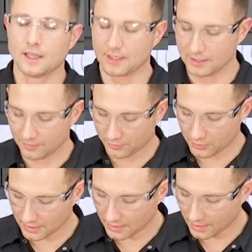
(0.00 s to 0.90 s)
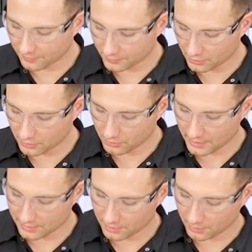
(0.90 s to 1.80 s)
And if you did have to
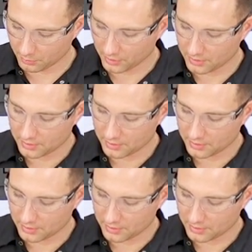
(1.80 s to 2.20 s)
end up